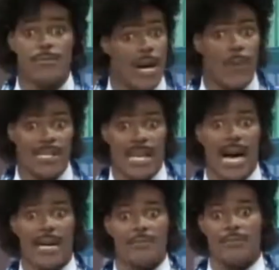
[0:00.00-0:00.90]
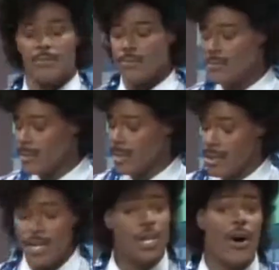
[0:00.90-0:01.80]
Where was I?
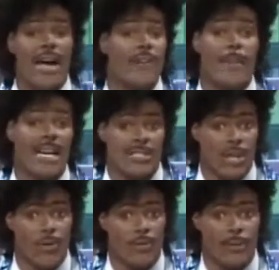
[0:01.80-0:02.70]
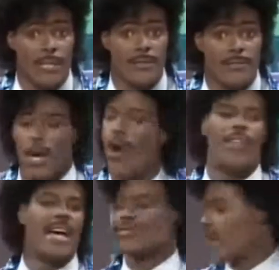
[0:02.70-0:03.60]
You know, everybody stole from him. Oh,
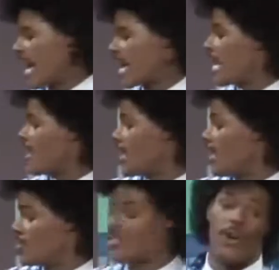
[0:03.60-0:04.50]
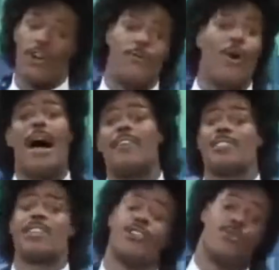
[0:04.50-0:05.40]
that's right. I can't tell the story no more. I have
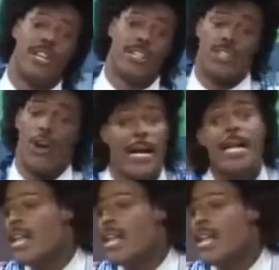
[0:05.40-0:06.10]
to tell you the real story.